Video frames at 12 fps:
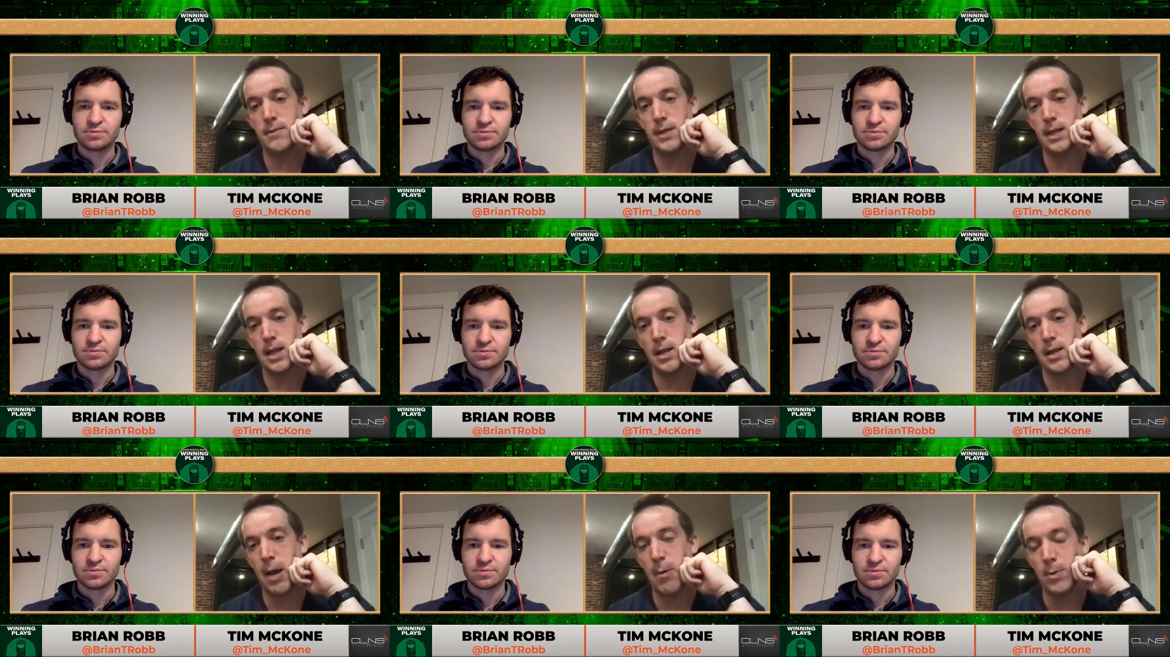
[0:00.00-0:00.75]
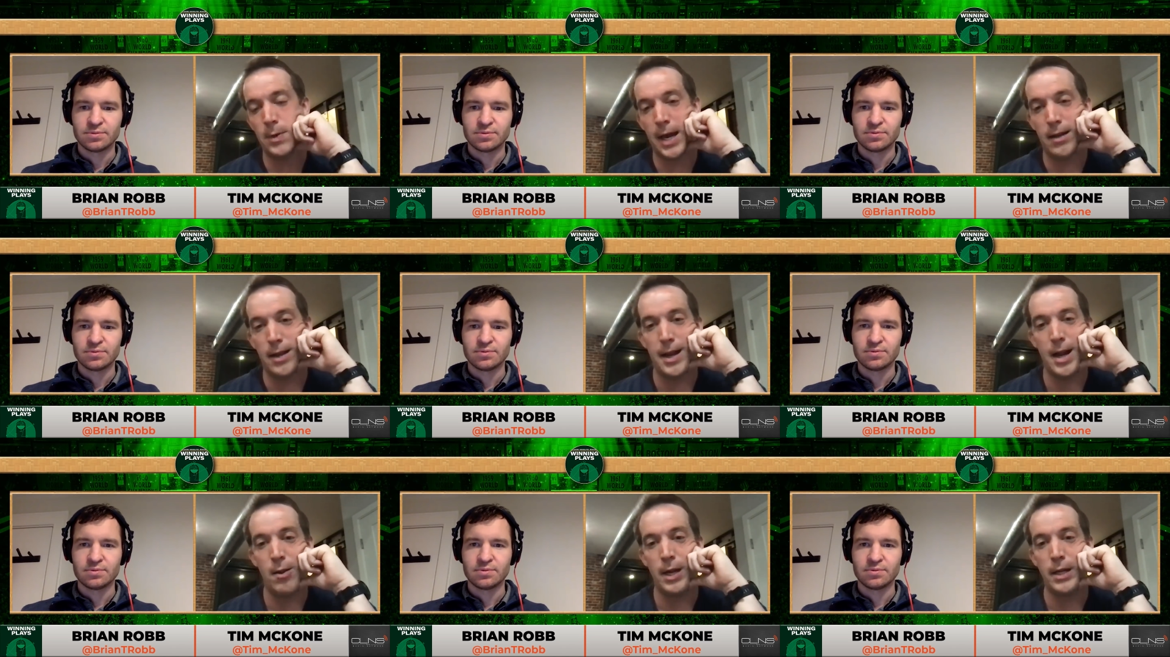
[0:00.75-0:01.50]
Speaker 1: And and yeah, when you kind of lay it
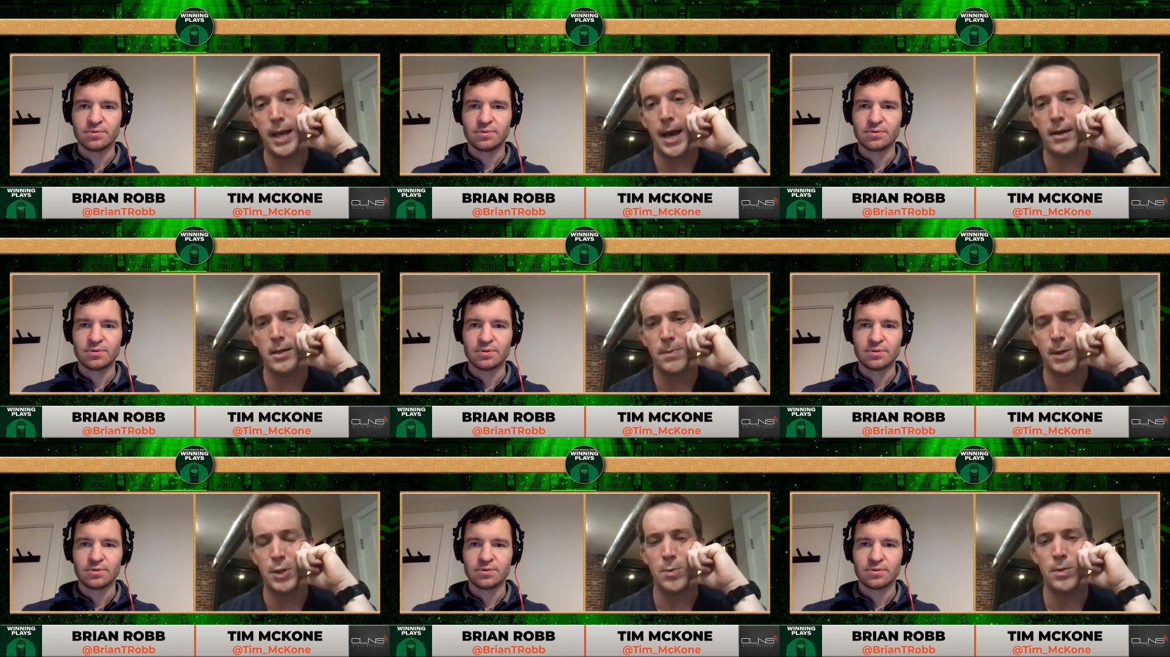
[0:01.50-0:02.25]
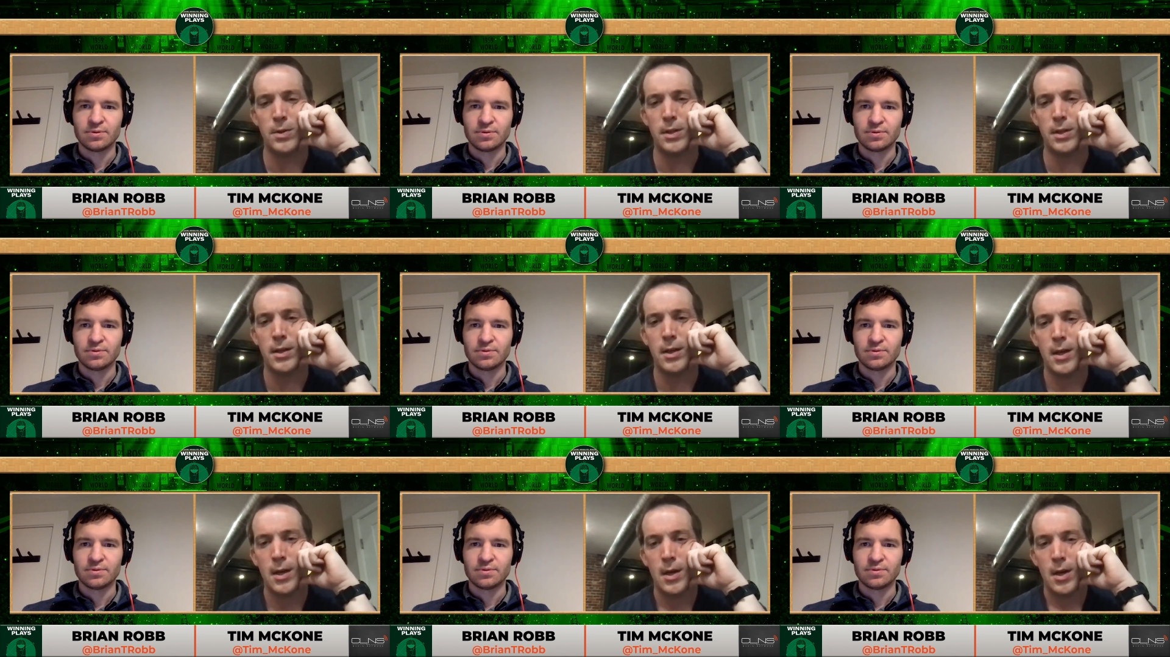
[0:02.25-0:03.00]
out like that, especially with the
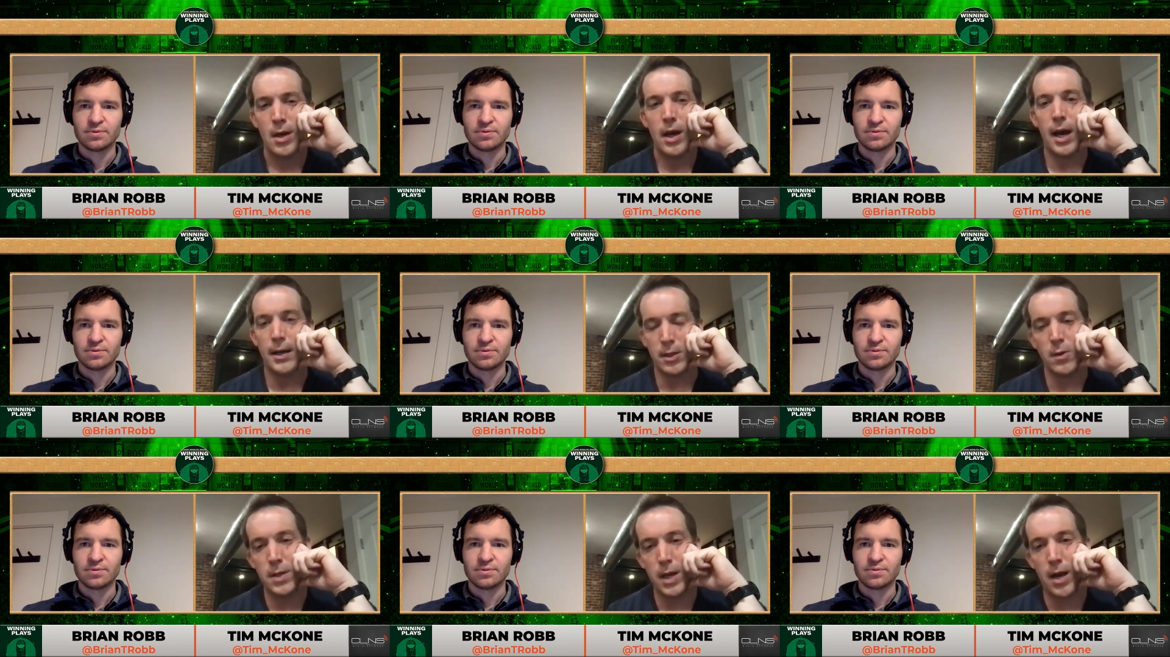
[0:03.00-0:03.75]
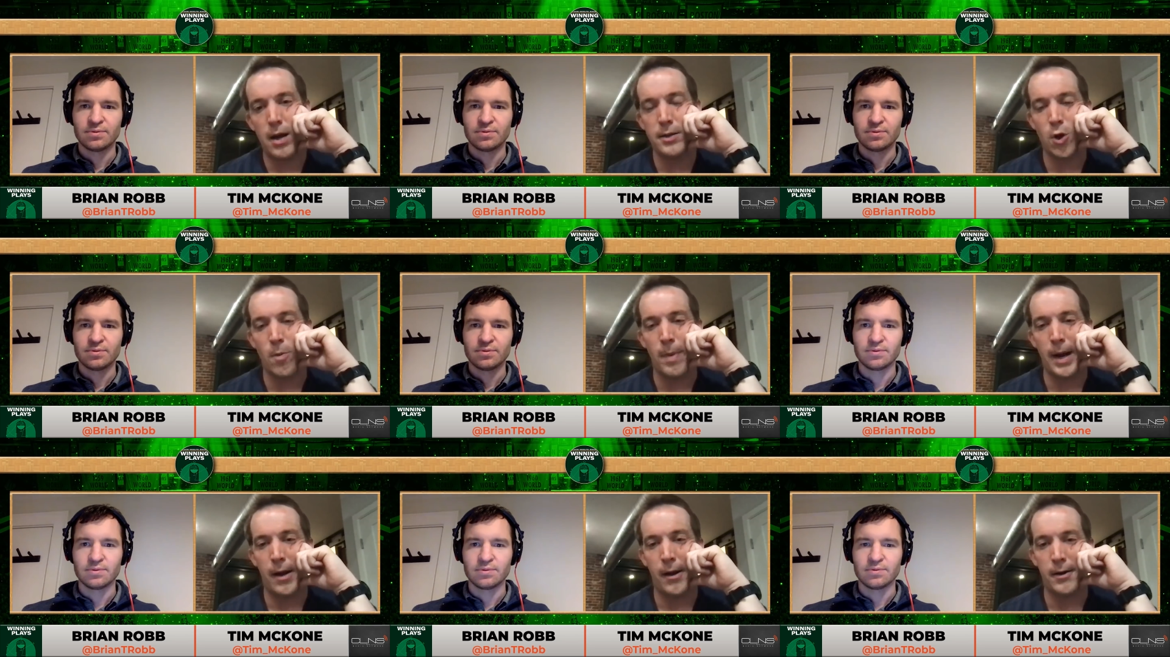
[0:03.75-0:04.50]
uh, Utah and
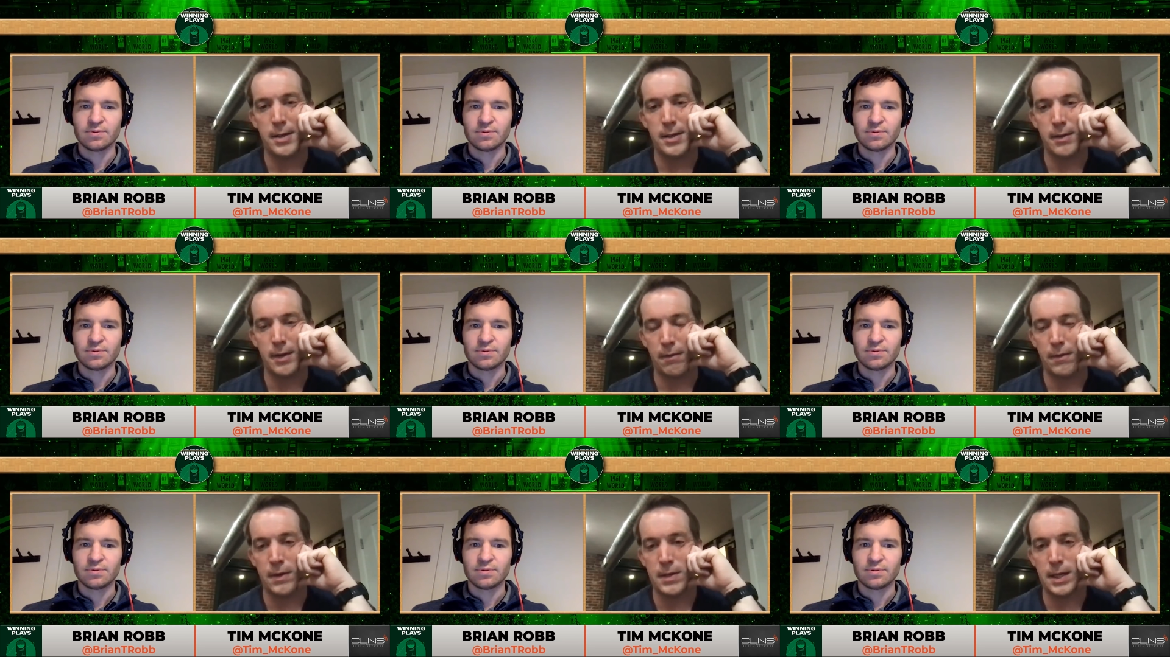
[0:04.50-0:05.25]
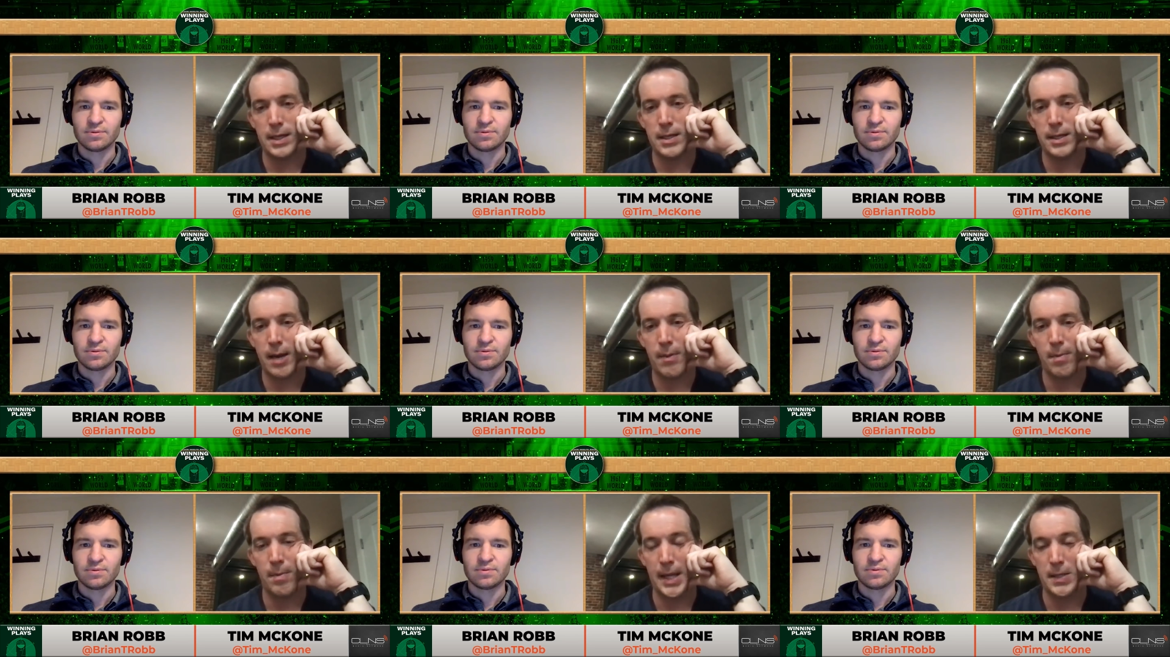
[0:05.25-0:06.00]
Gobert because it, feels like he's kind of
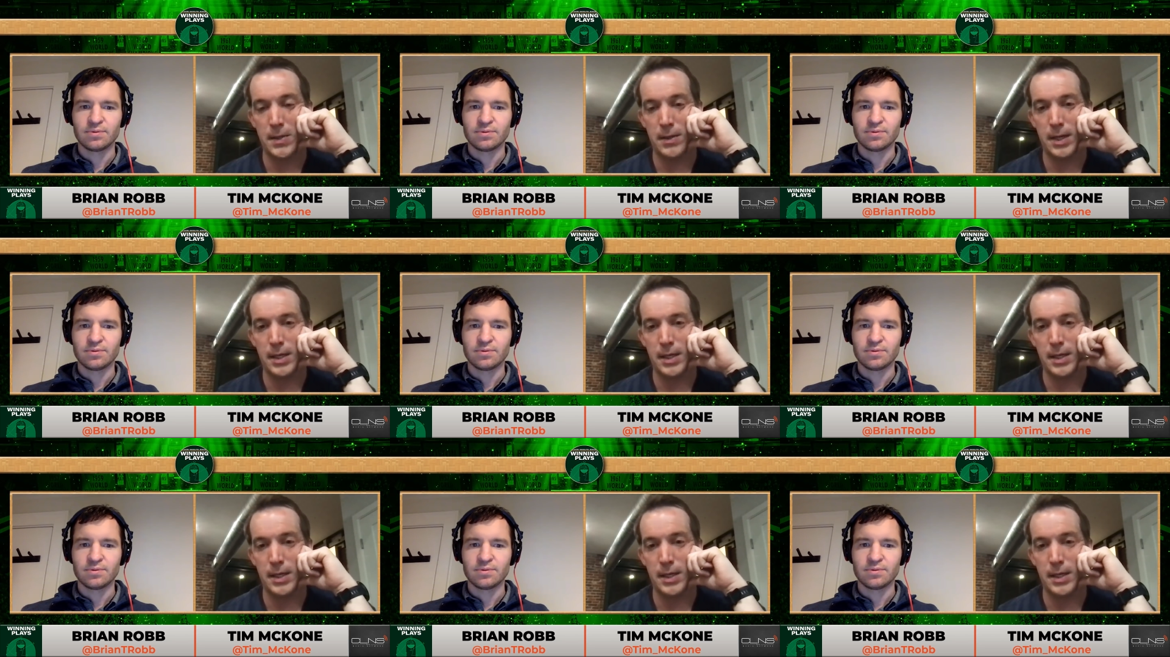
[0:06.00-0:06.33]
been penciled in